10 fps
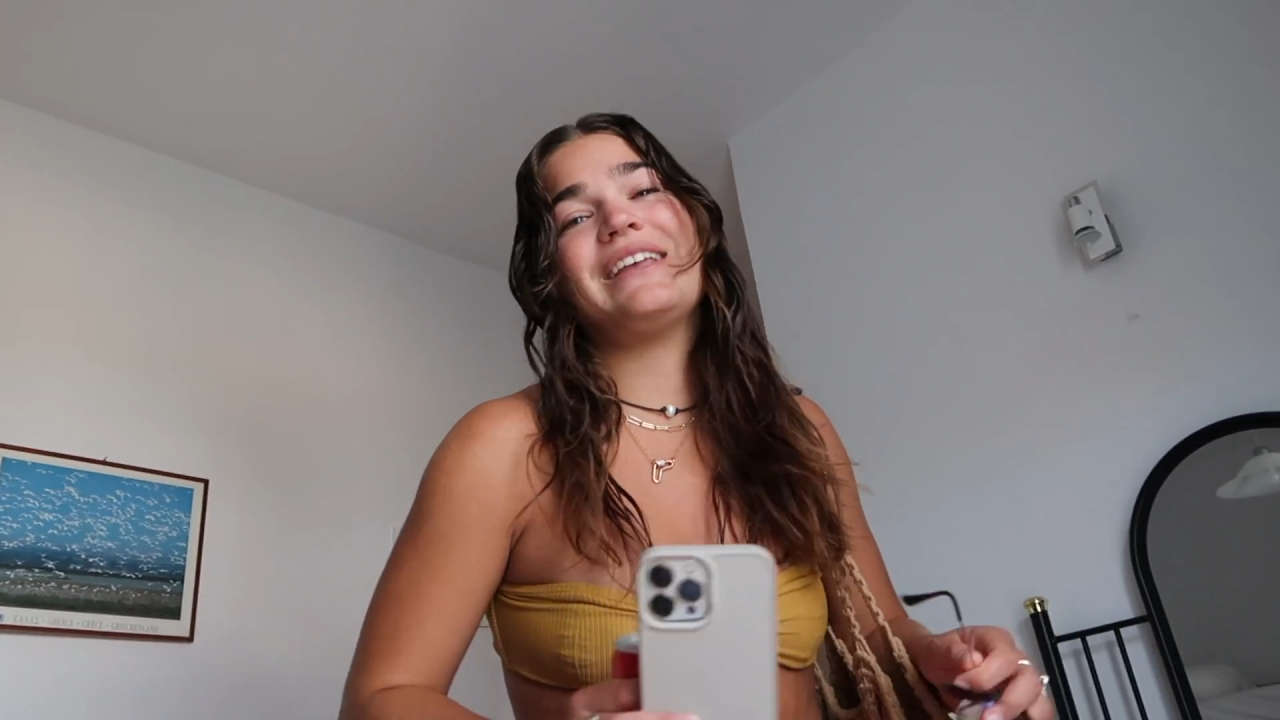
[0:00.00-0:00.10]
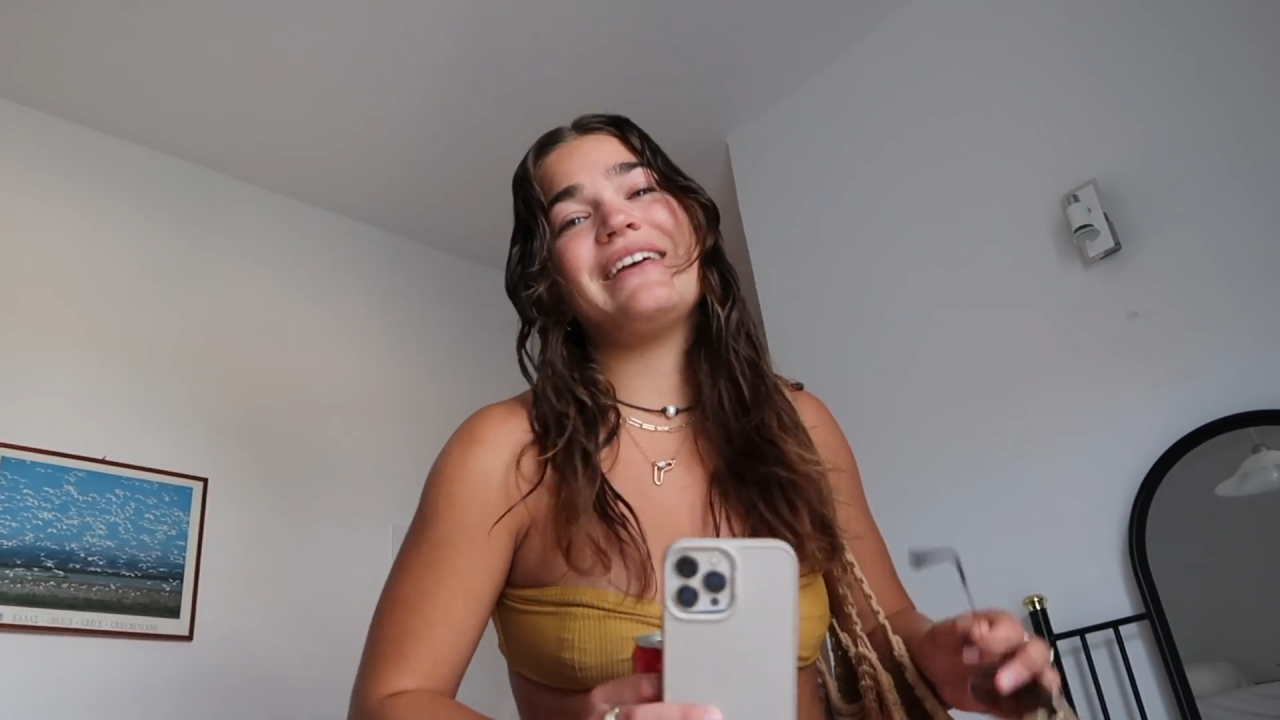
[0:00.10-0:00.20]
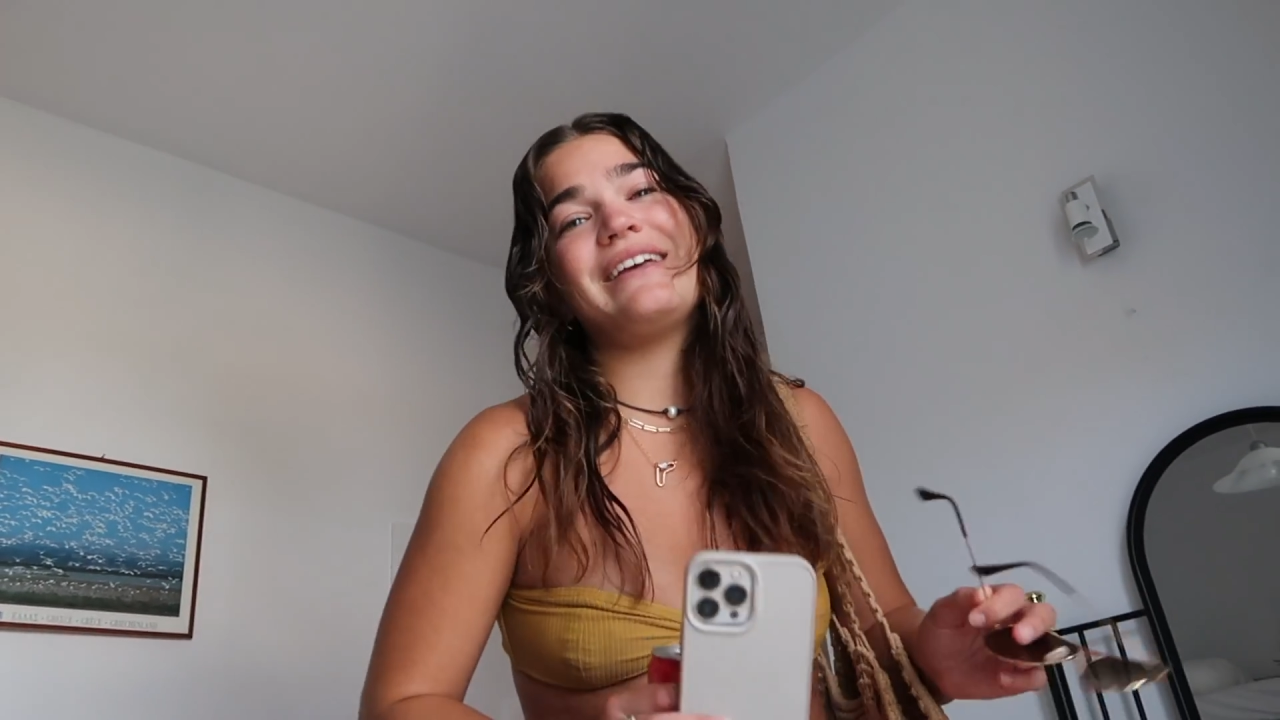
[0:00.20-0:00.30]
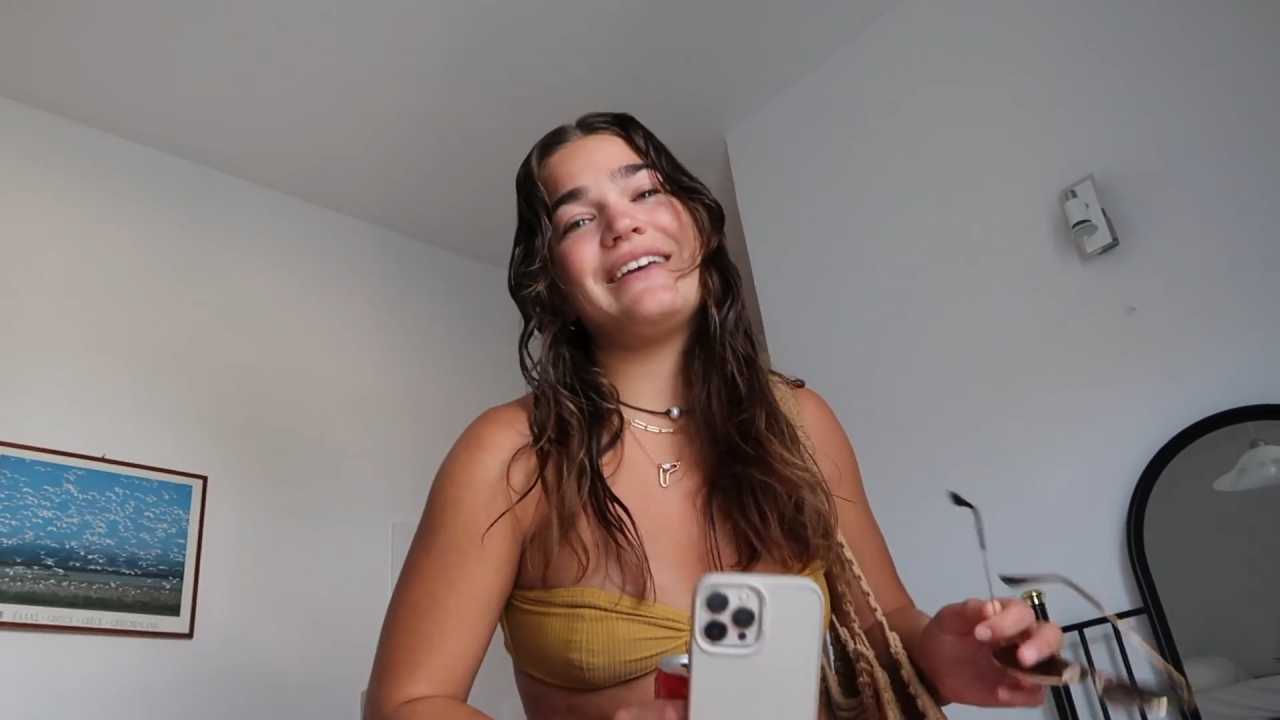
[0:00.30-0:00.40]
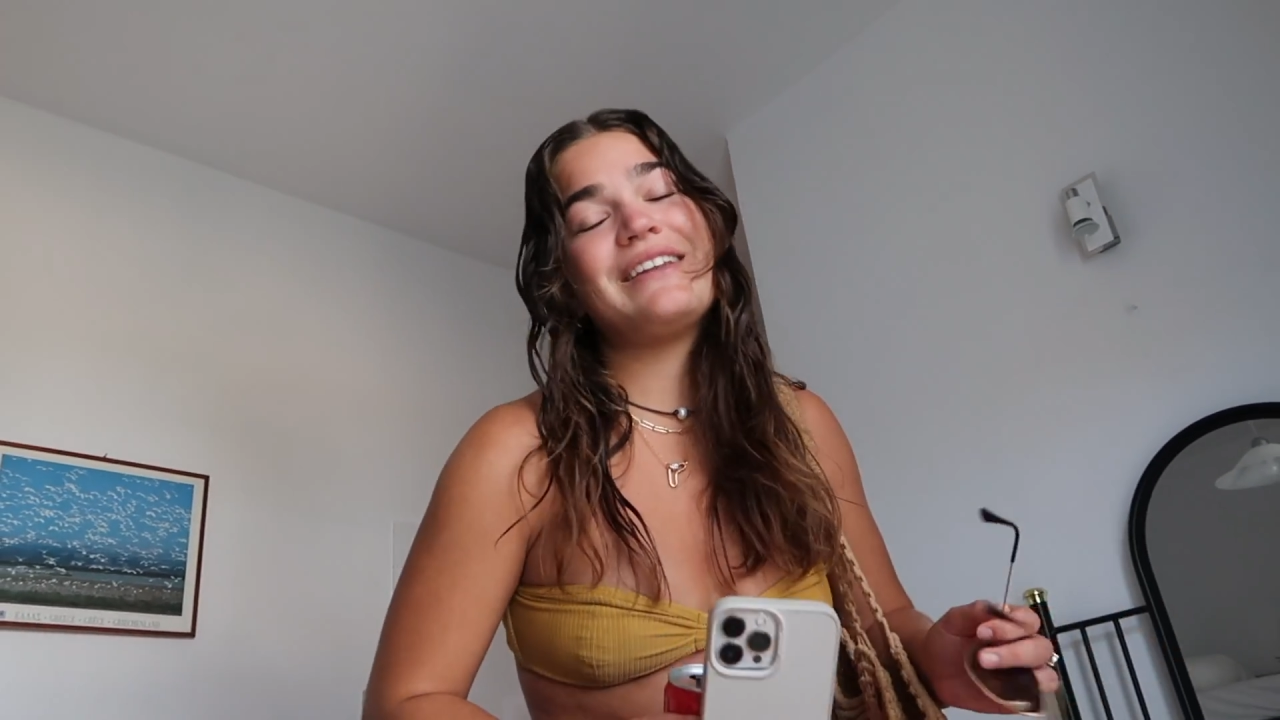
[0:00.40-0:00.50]

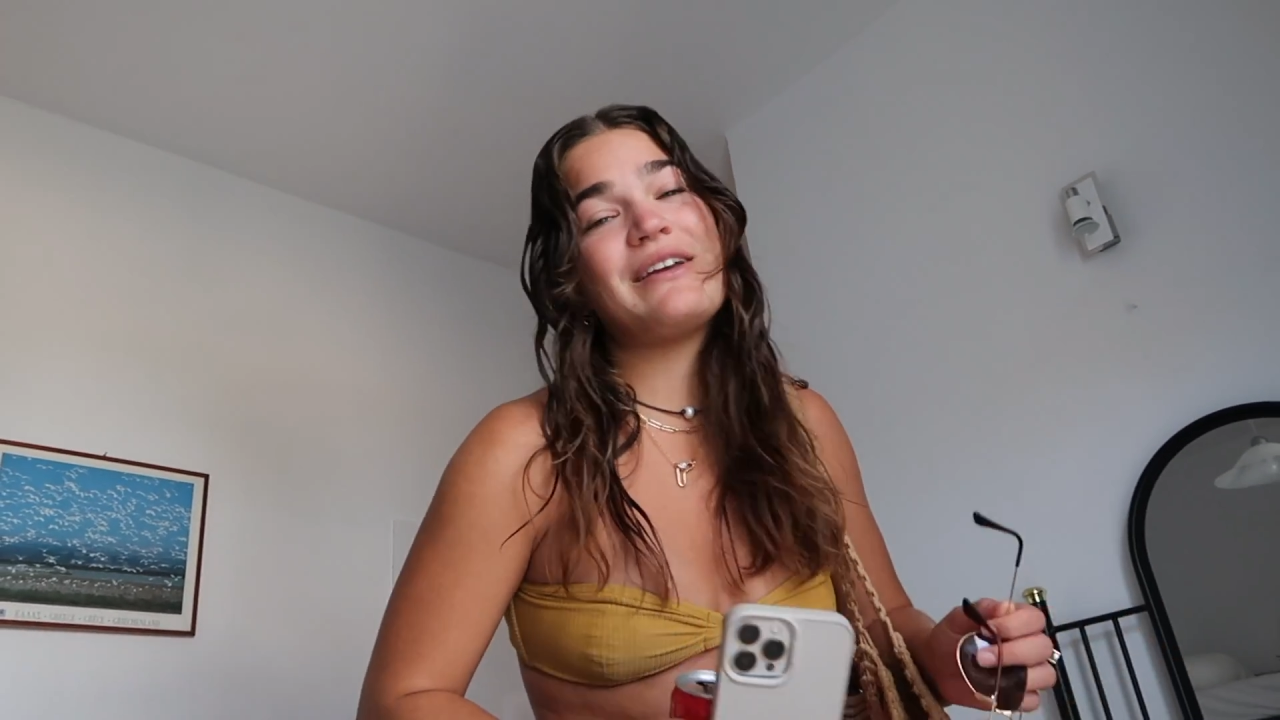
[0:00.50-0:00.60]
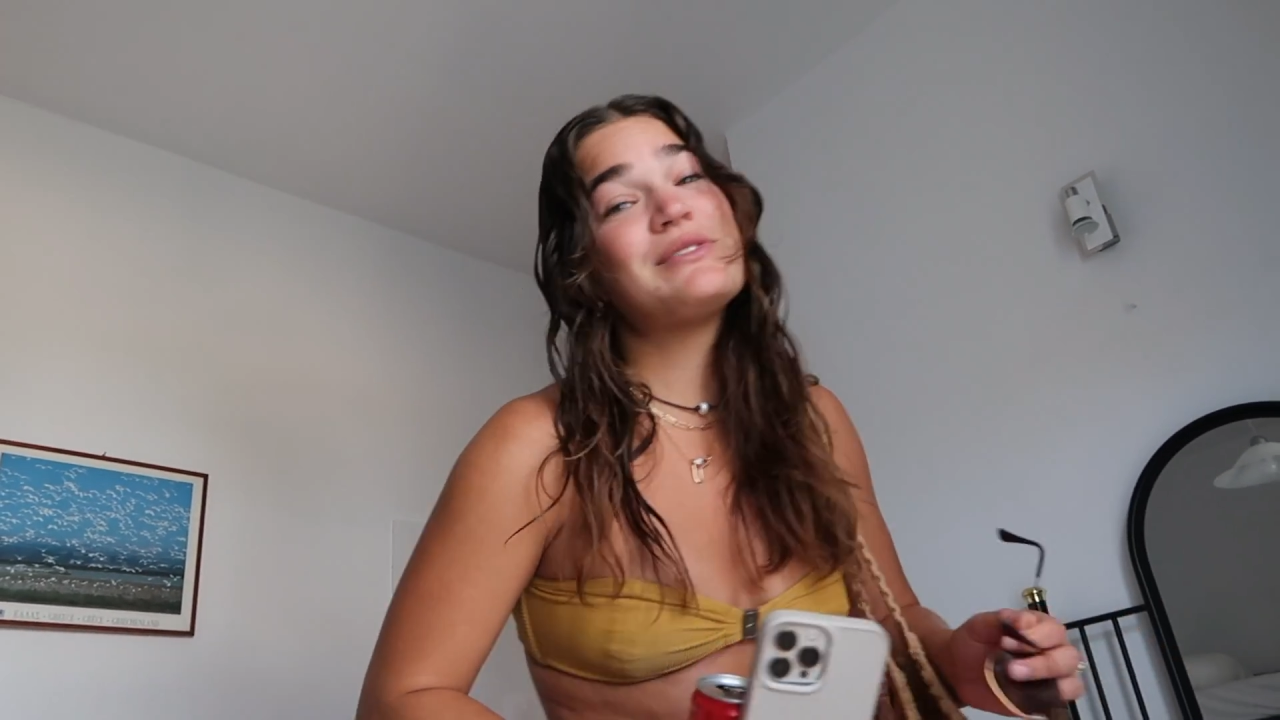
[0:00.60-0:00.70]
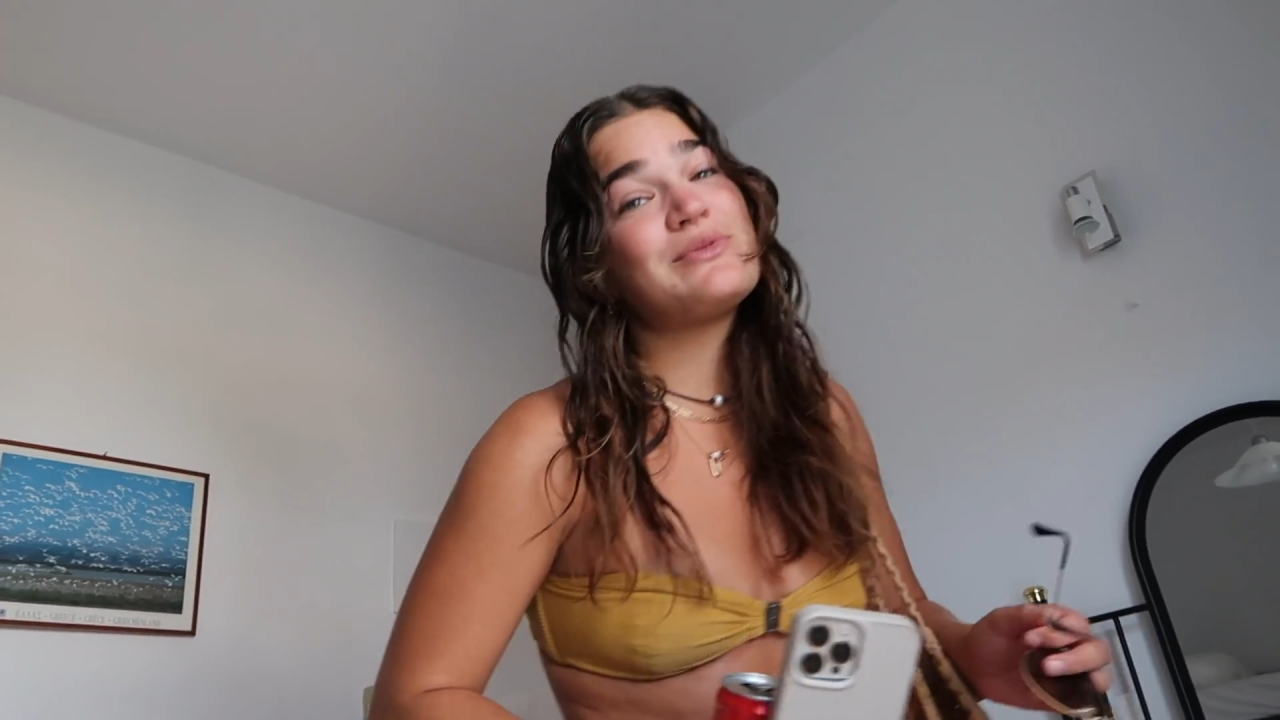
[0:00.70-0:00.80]
And it was